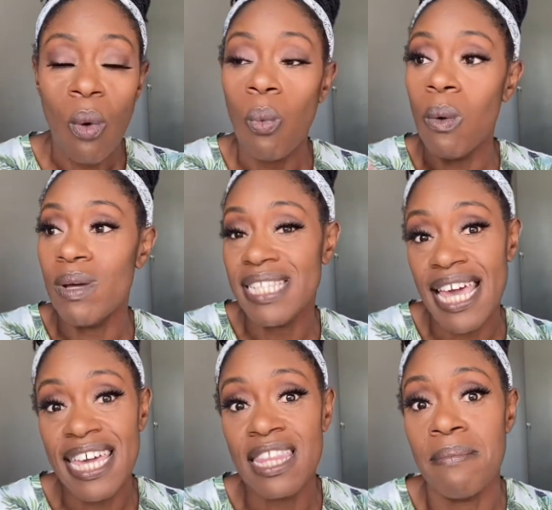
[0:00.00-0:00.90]
when we're
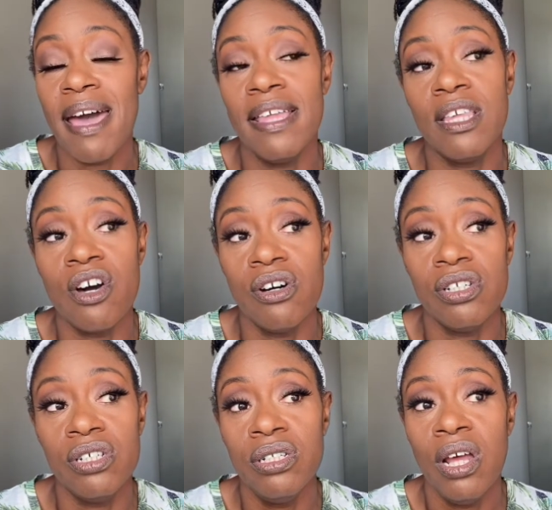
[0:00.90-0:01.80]
taking them out in the
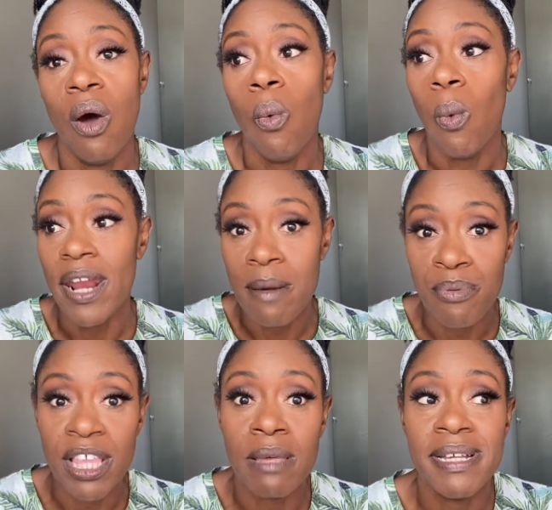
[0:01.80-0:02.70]
garden, when I
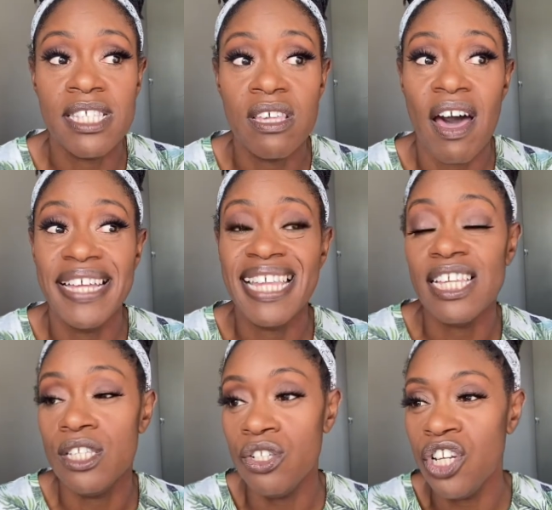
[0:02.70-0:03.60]
bring them inside,
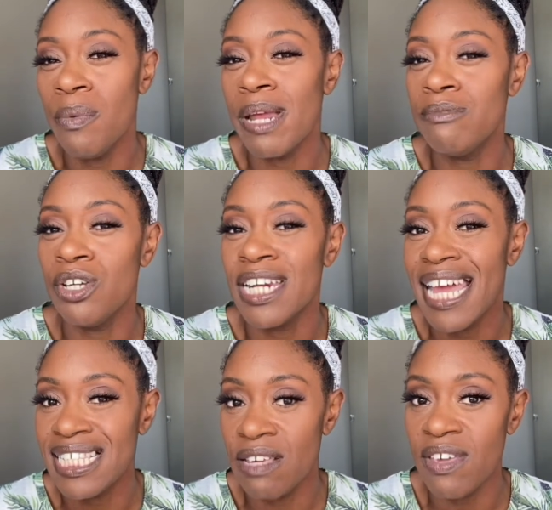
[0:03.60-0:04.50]
that's usually when I'm doing an
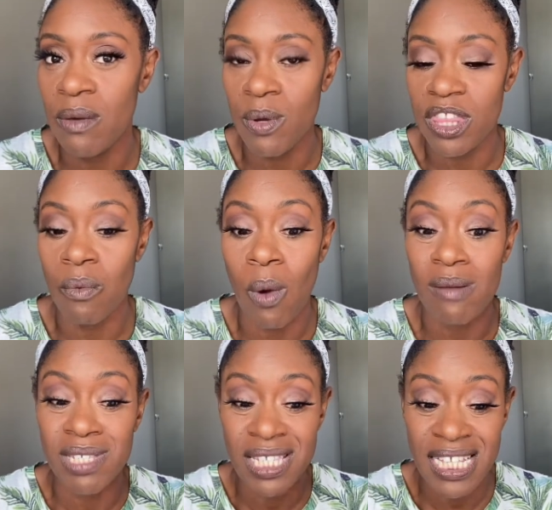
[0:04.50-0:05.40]
activity with them where I'm
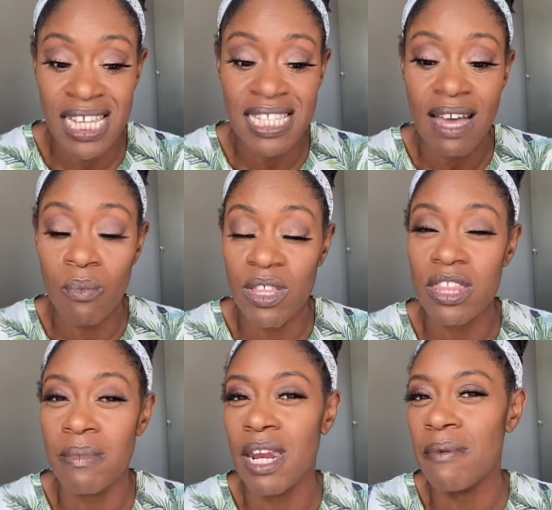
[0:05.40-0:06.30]
sitting down with
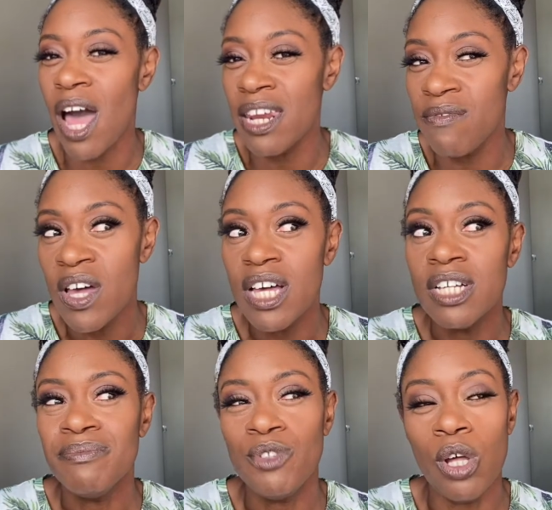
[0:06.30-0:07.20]
them and I'm kind of
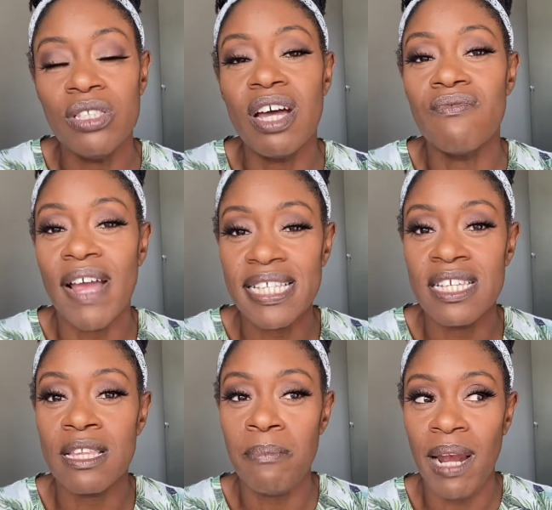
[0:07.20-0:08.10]
not
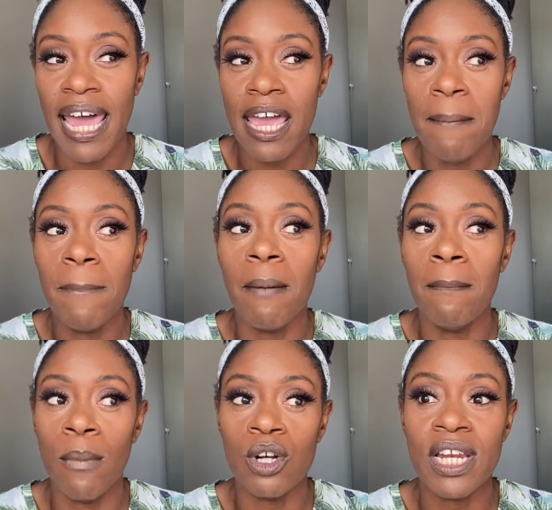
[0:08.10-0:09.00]
directing the play, but
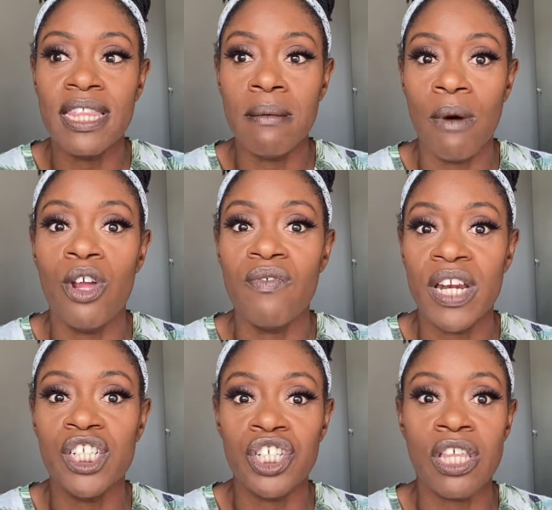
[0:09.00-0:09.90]
modeling the mode of
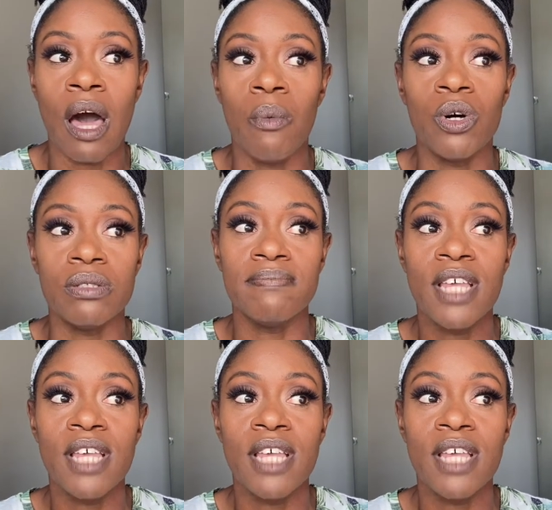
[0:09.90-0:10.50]
energy that I want.